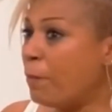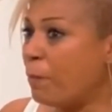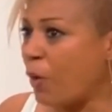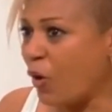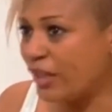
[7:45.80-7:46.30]

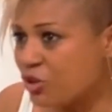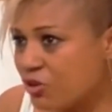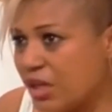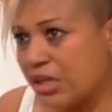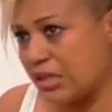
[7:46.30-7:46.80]
Poetry
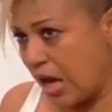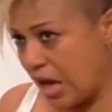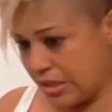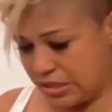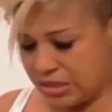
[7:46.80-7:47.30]
is
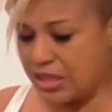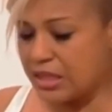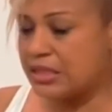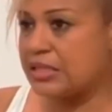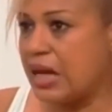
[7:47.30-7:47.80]
art.
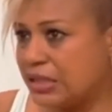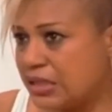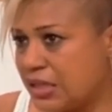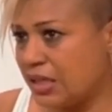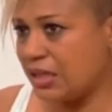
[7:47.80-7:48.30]

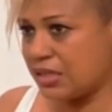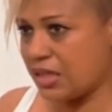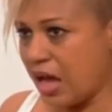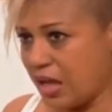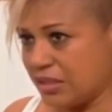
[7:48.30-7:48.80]
Dancing is
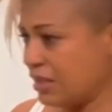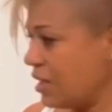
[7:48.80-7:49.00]
art.